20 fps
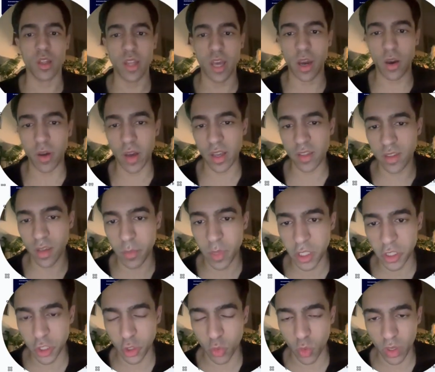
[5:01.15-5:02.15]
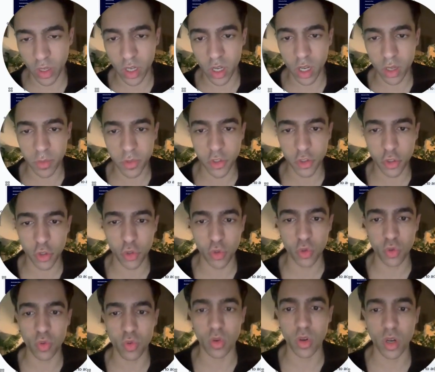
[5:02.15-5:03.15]
Now, as I mentioned, when it comes
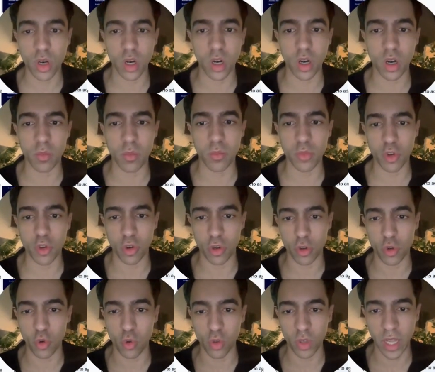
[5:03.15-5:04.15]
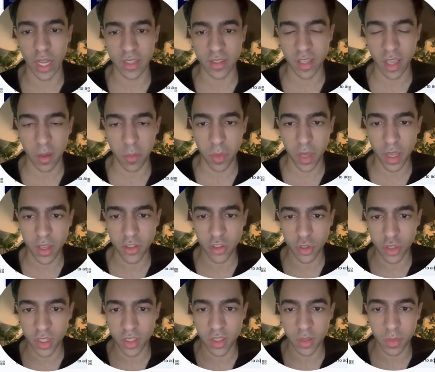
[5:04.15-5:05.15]
to your Google Ads
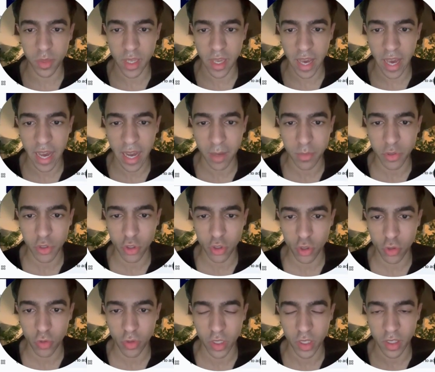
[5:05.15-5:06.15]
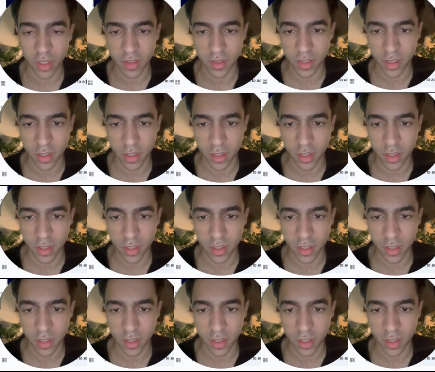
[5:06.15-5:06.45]
campaigns, you need to be absolutely